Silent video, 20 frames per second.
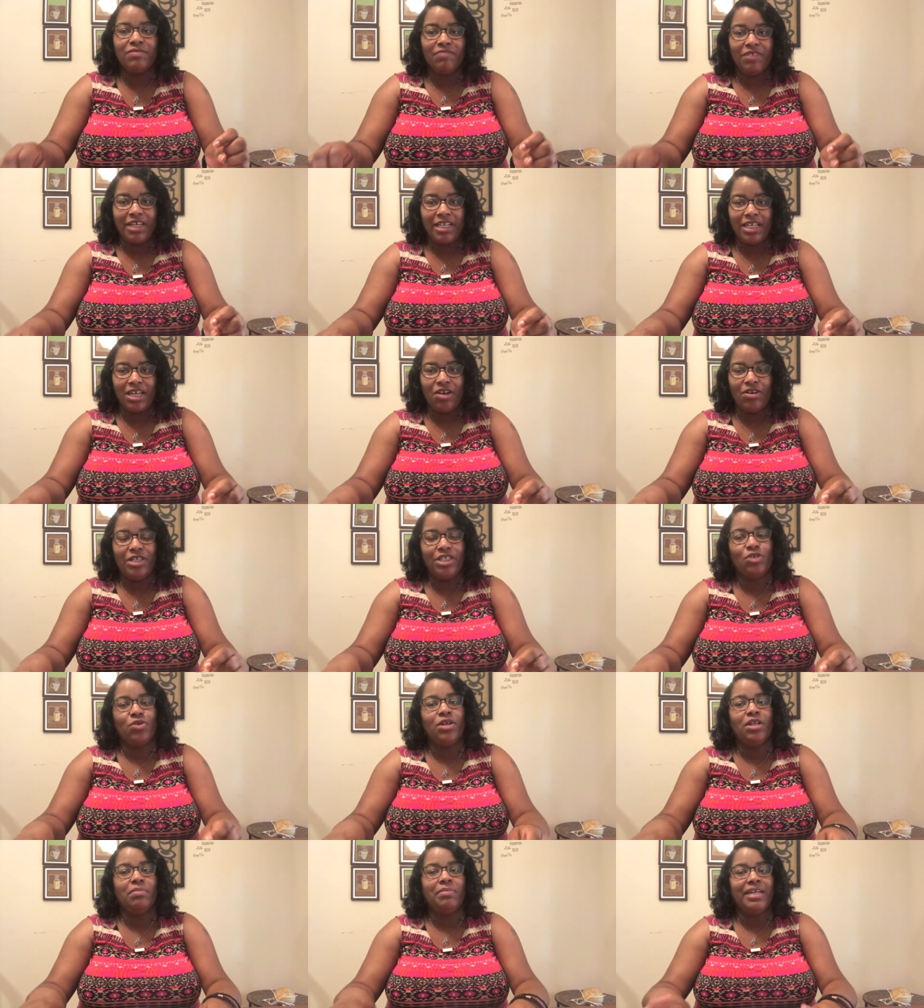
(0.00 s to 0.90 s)
video is
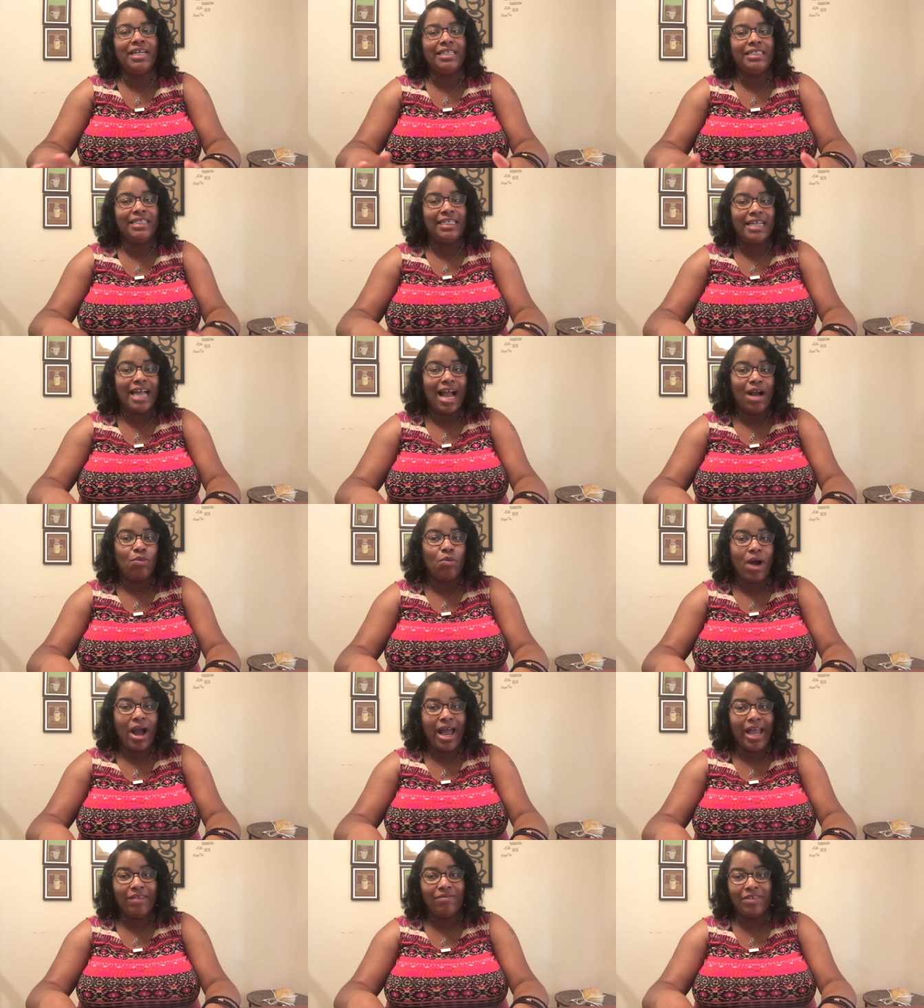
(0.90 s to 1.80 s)
going to be a
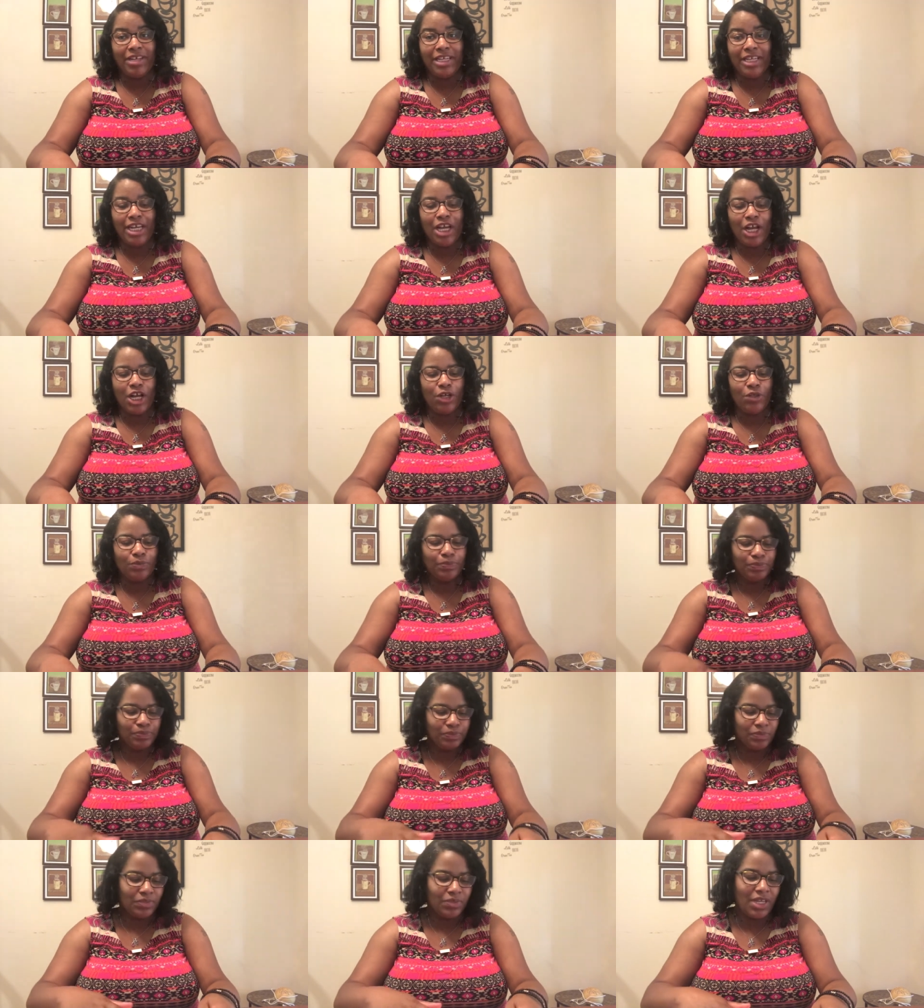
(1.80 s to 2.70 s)
DIY video.
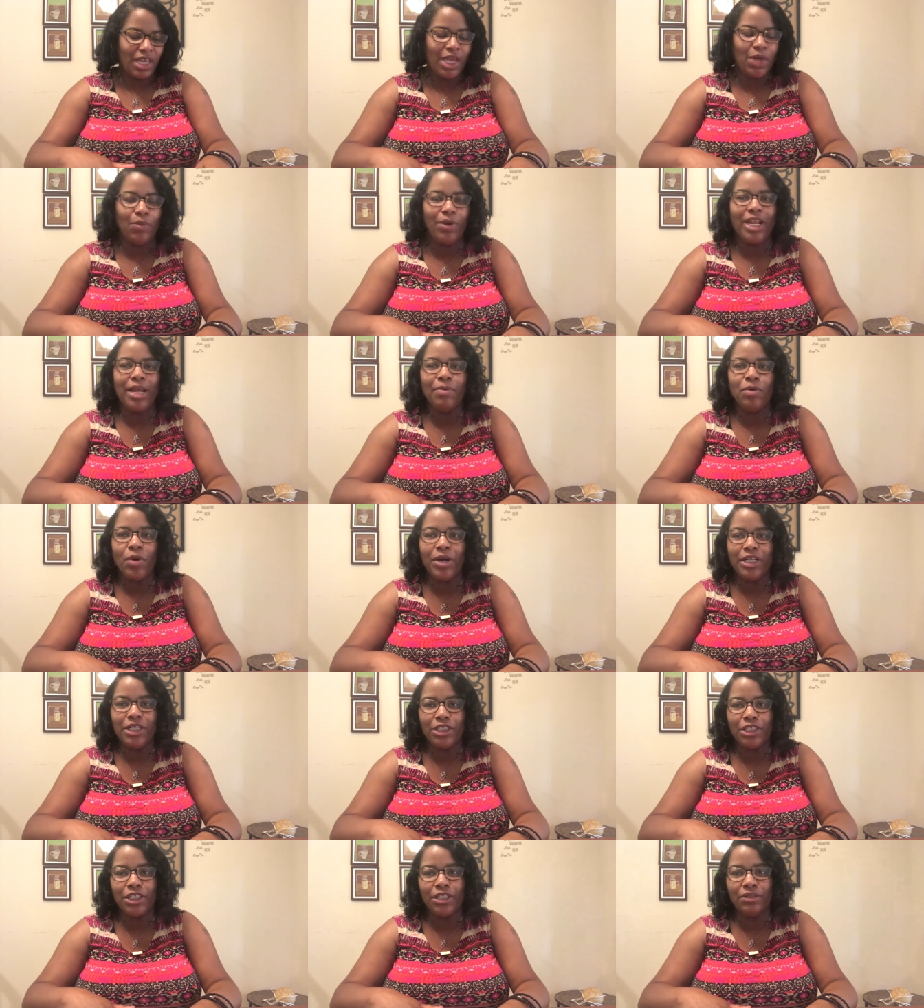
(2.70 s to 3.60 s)
And what I'm going
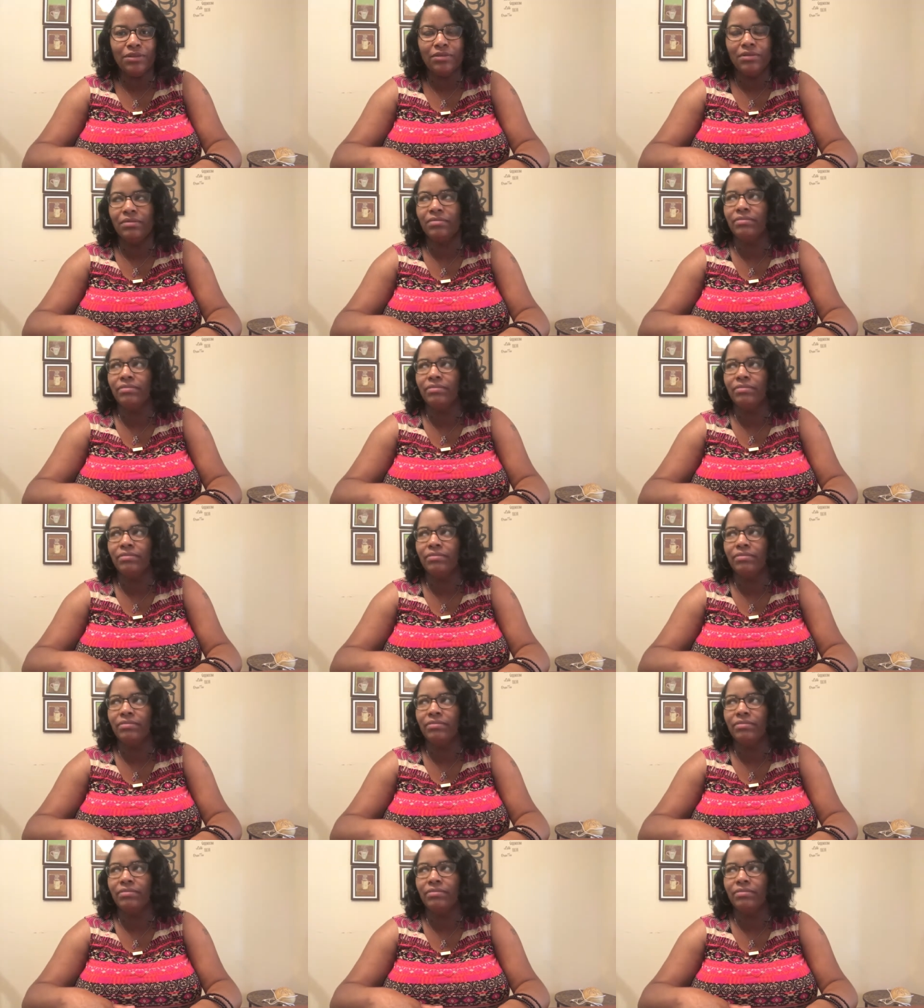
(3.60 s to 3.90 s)
to do...